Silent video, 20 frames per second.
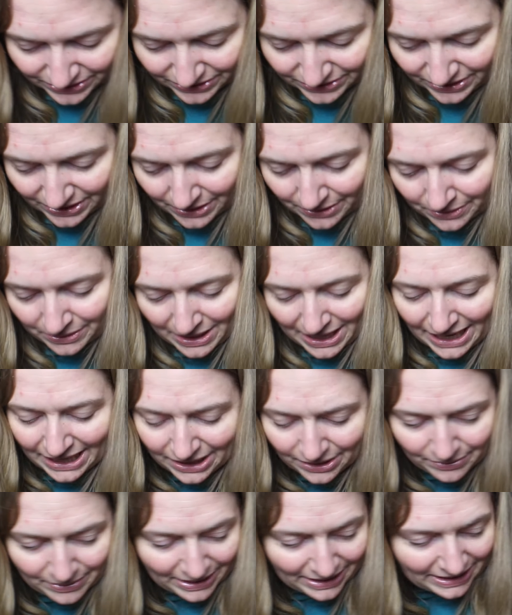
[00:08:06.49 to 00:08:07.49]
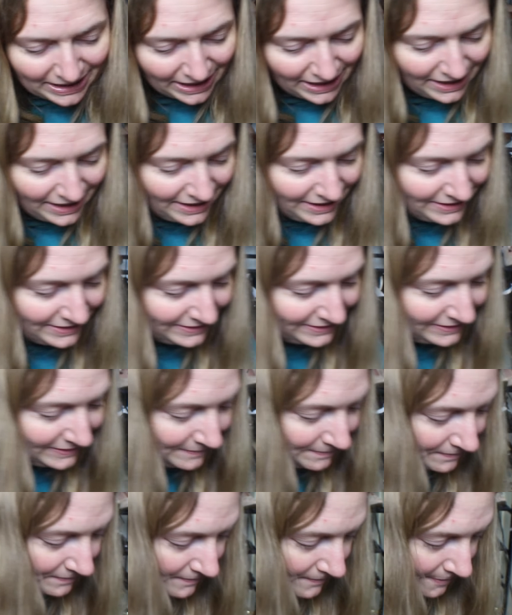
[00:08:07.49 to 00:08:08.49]
So anyway, guys,
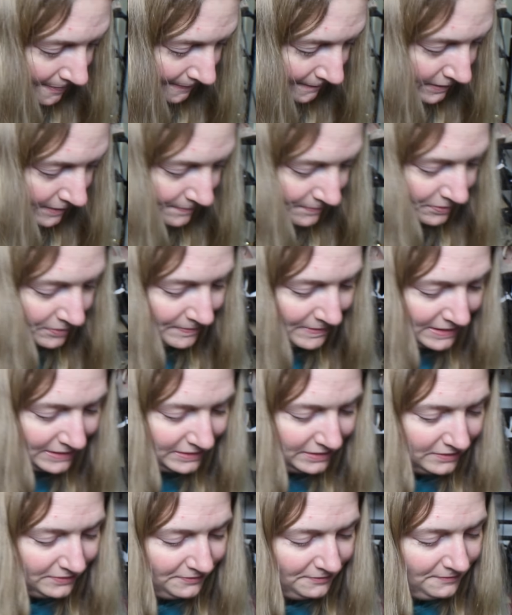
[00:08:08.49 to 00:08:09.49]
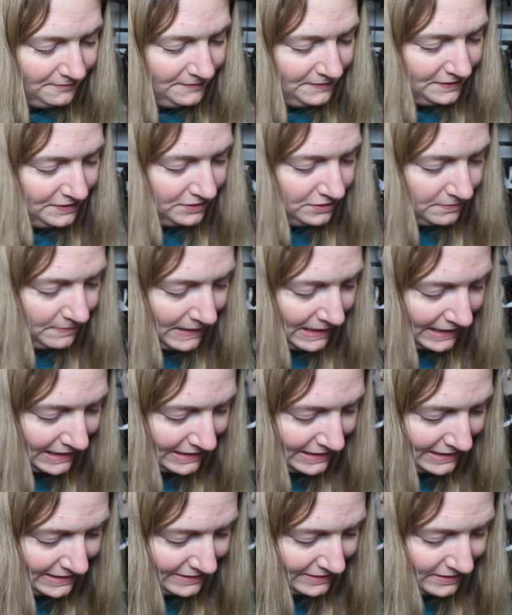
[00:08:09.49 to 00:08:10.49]
let me put my little figure back
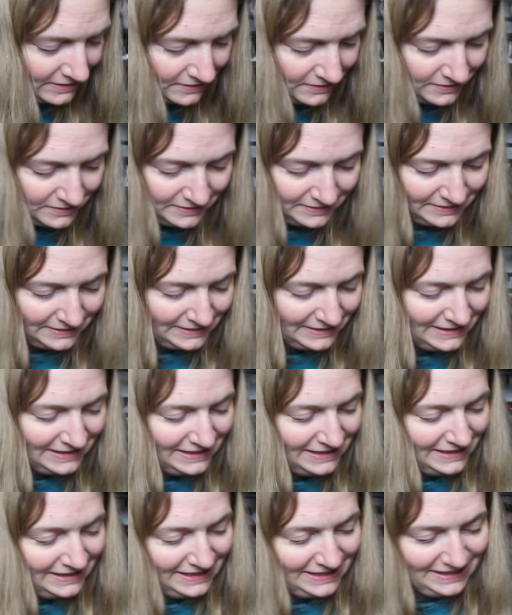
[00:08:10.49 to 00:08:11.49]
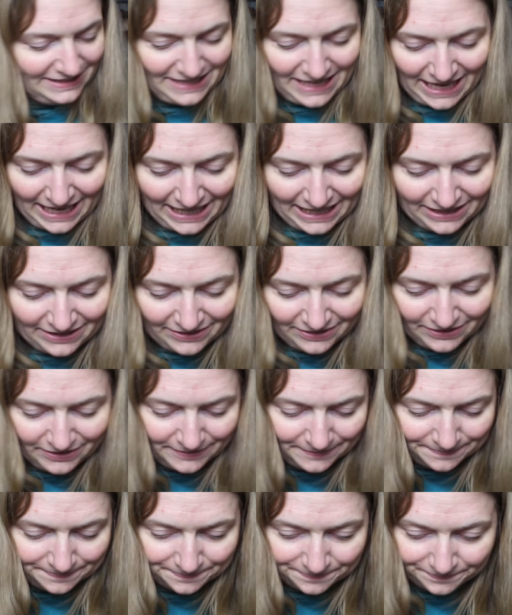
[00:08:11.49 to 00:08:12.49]
in his little container.
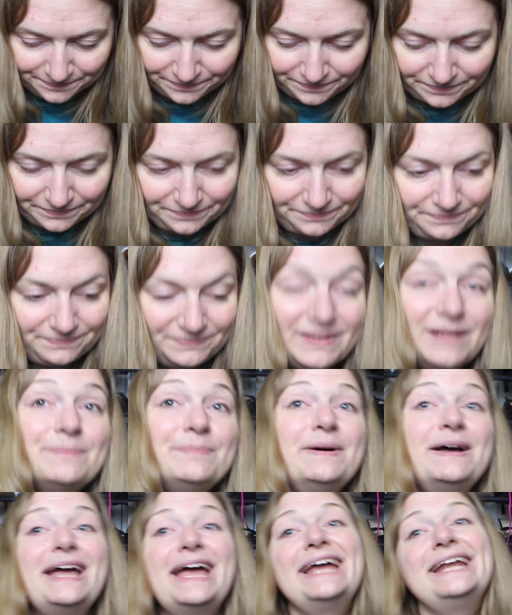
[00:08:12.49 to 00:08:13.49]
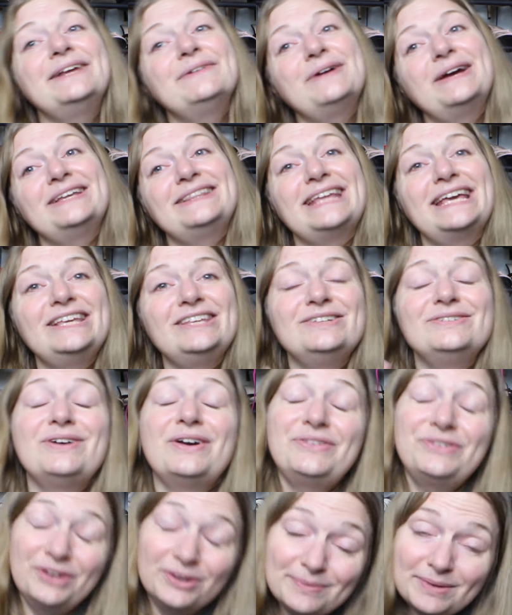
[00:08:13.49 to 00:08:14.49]
But anyway, thank
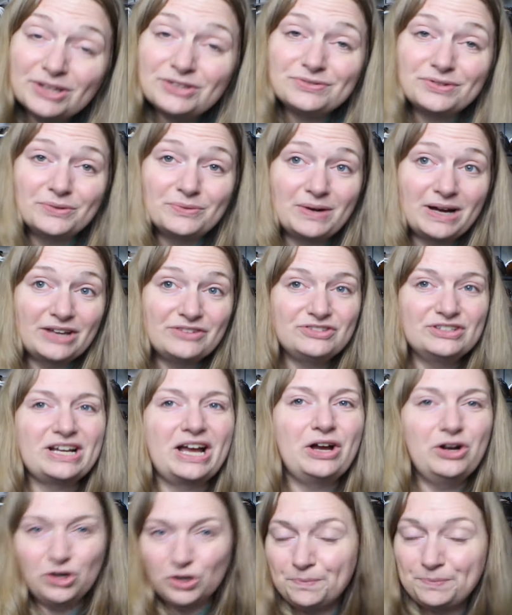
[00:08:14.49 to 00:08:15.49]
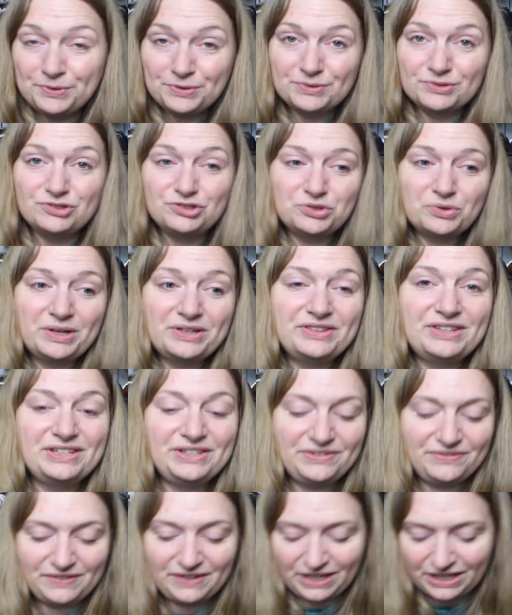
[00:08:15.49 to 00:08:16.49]
you so much for watching. I hope you enjoyed
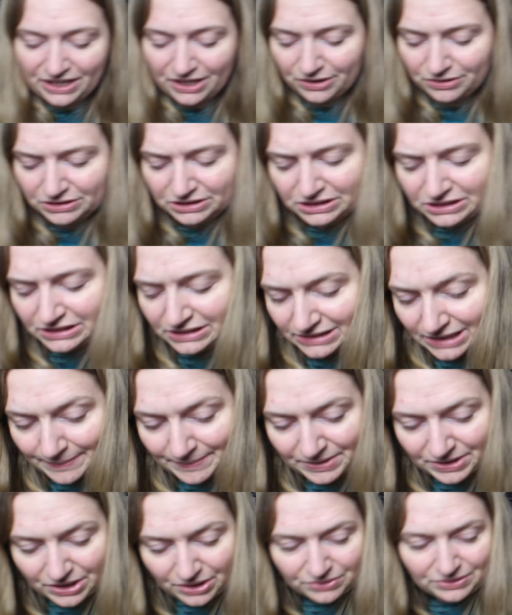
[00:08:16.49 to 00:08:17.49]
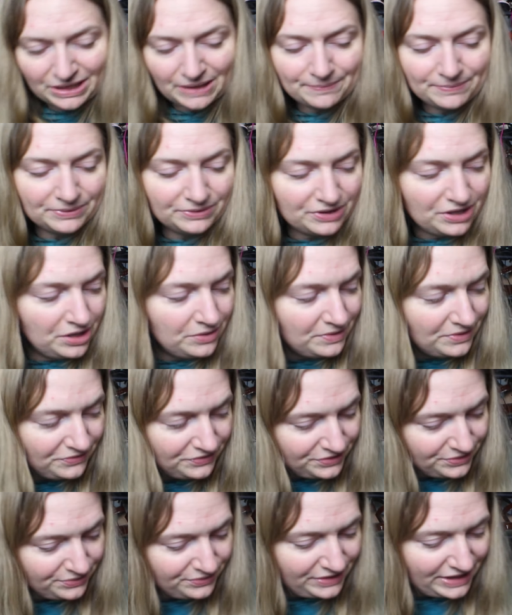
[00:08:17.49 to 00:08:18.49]
this video. Let me know down below
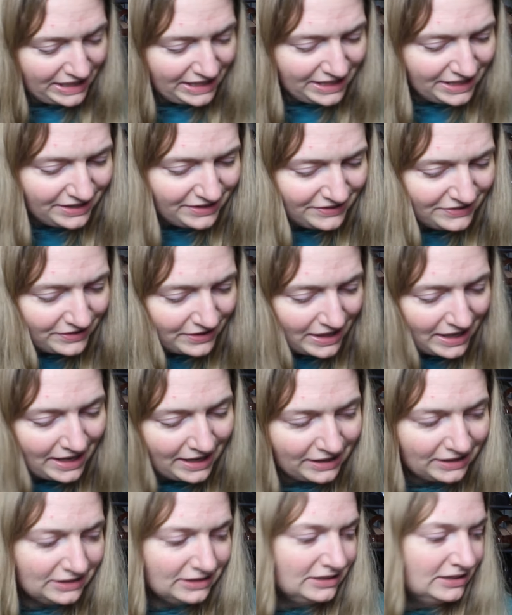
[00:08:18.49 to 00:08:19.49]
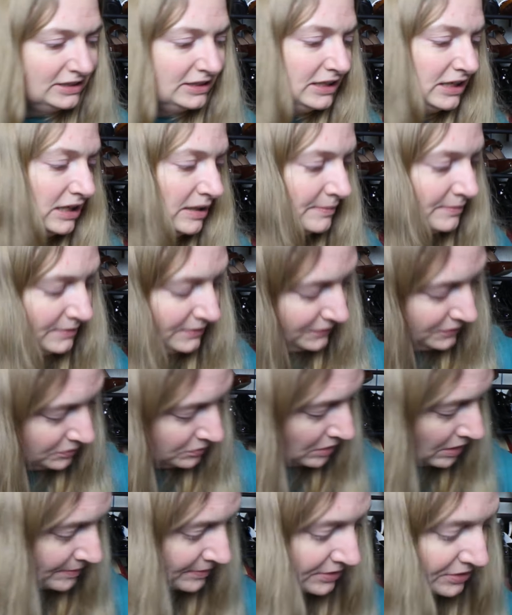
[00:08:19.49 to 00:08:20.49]
if you did so that um, if you
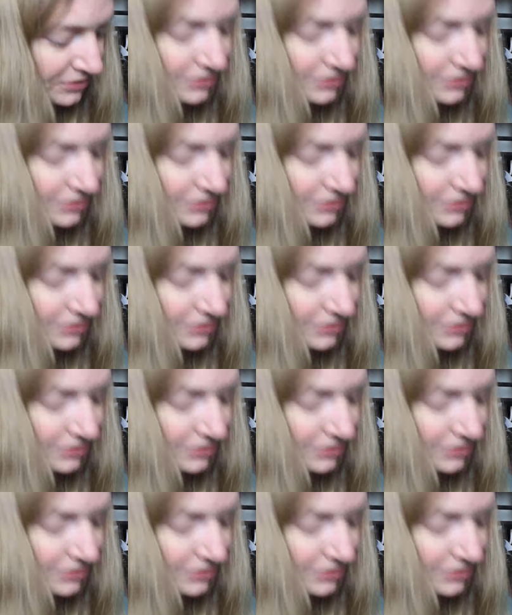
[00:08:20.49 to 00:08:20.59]
want me to